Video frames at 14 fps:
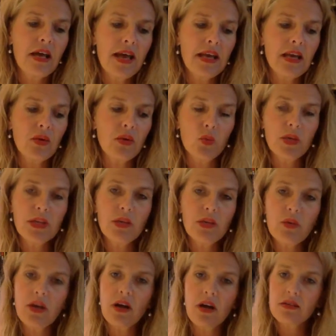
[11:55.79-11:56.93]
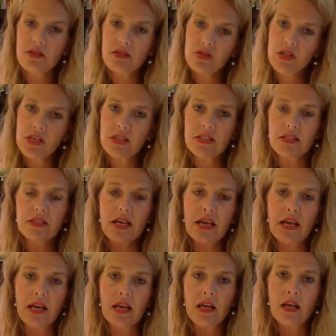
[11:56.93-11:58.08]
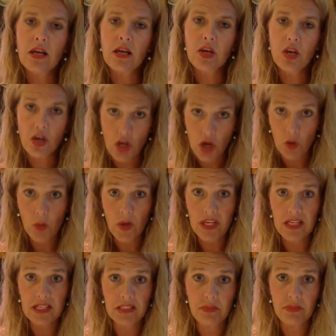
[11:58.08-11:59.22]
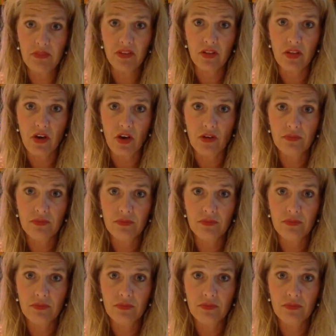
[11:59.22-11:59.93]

And it really, what a constitution is saying no one is above the law.